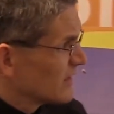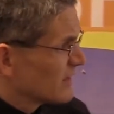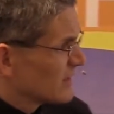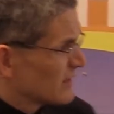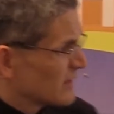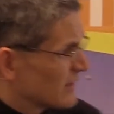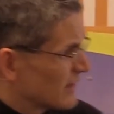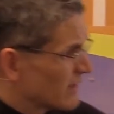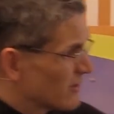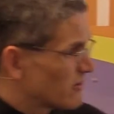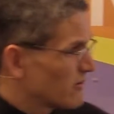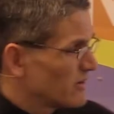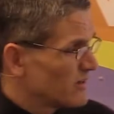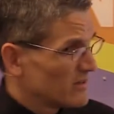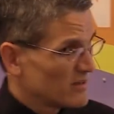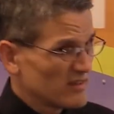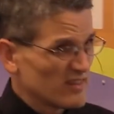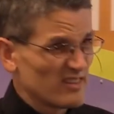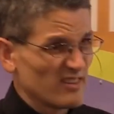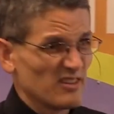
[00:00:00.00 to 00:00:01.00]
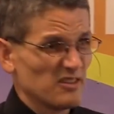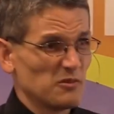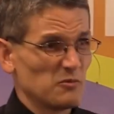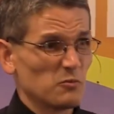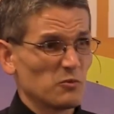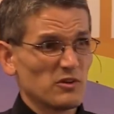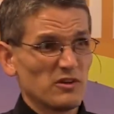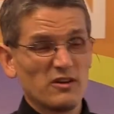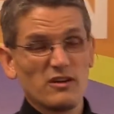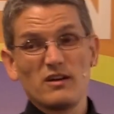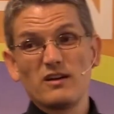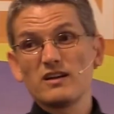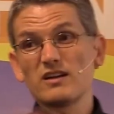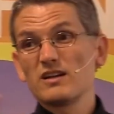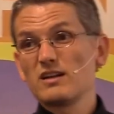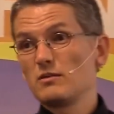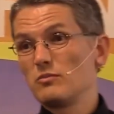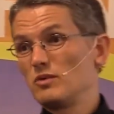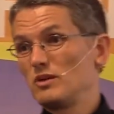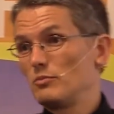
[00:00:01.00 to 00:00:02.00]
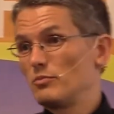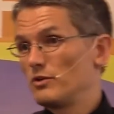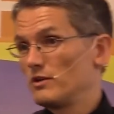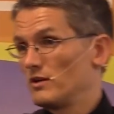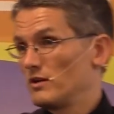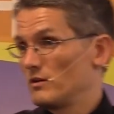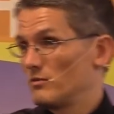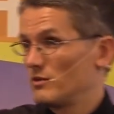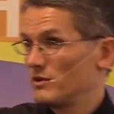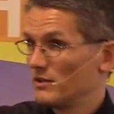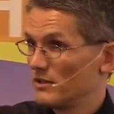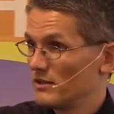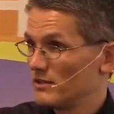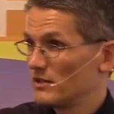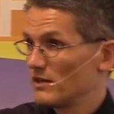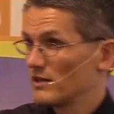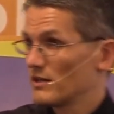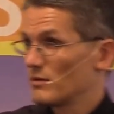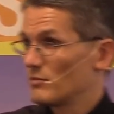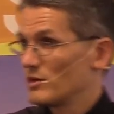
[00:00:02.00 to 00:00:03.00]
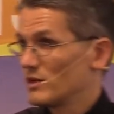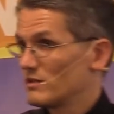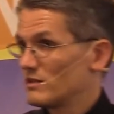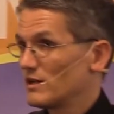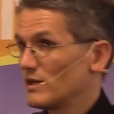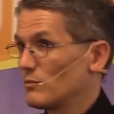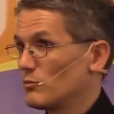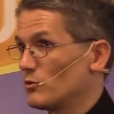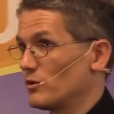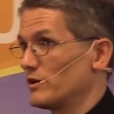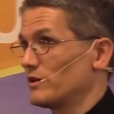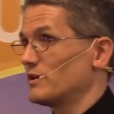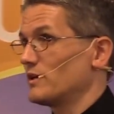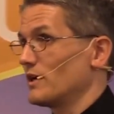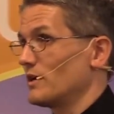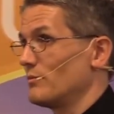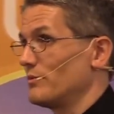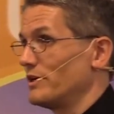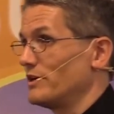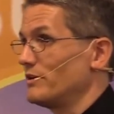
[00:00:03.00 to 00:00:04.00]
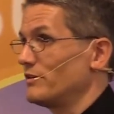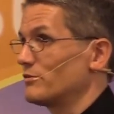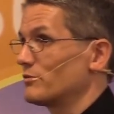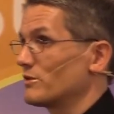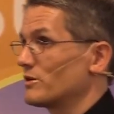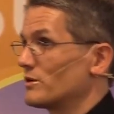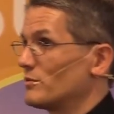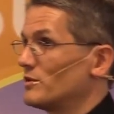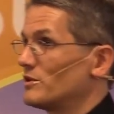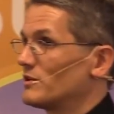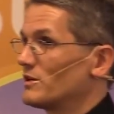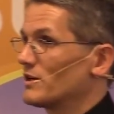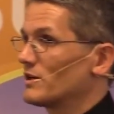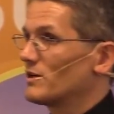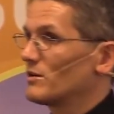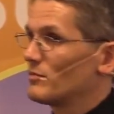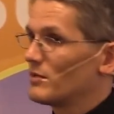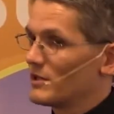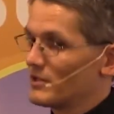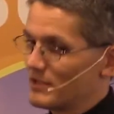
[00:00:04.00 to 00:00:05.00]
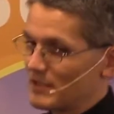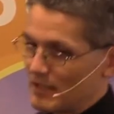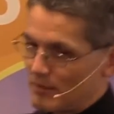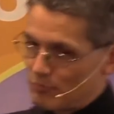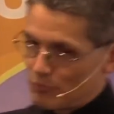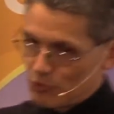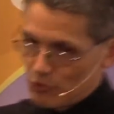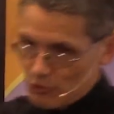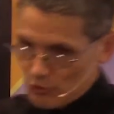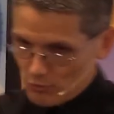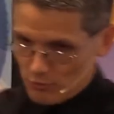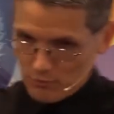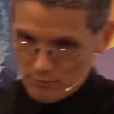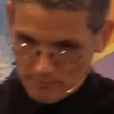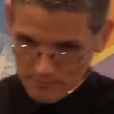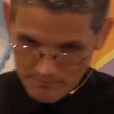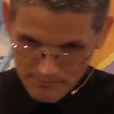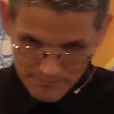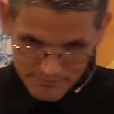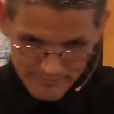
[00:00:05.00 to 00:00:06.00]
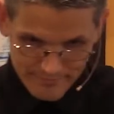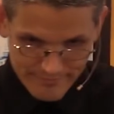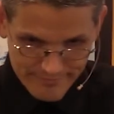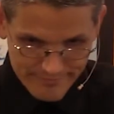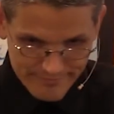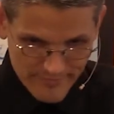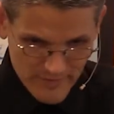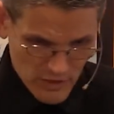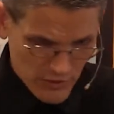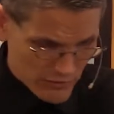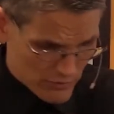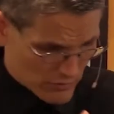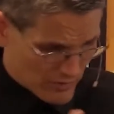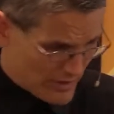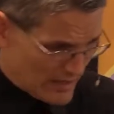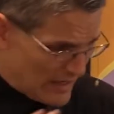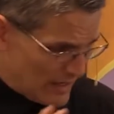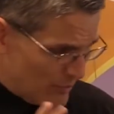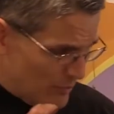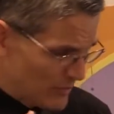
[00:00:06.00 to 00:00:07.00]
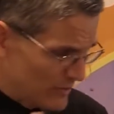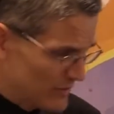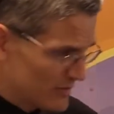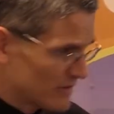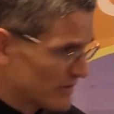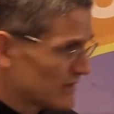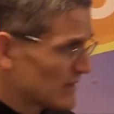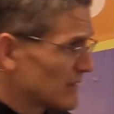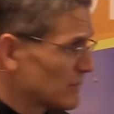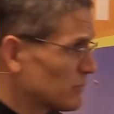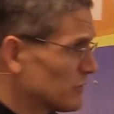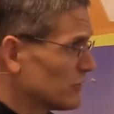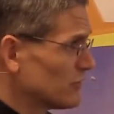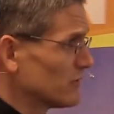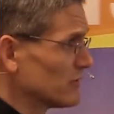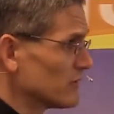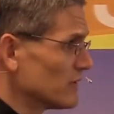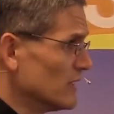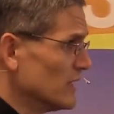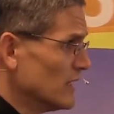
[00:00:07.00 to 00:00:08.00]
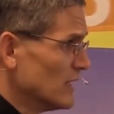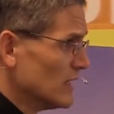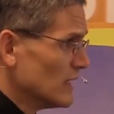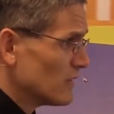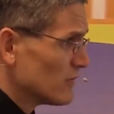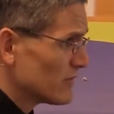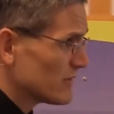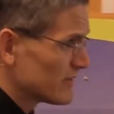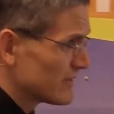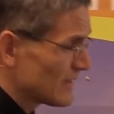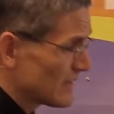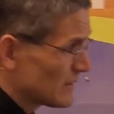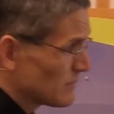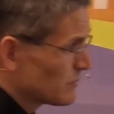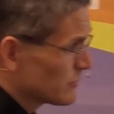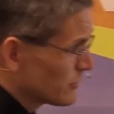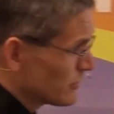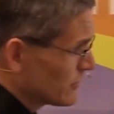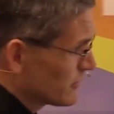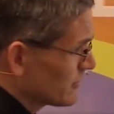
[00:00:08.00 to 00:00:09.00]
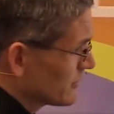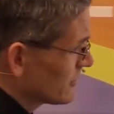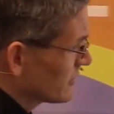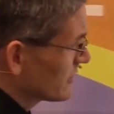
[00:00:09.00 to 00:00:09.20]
Now, we're not going to be predominantly talking about type 1 diabetes. We're going to be talking about type 2. So what happens in type 2? Well, type 2, you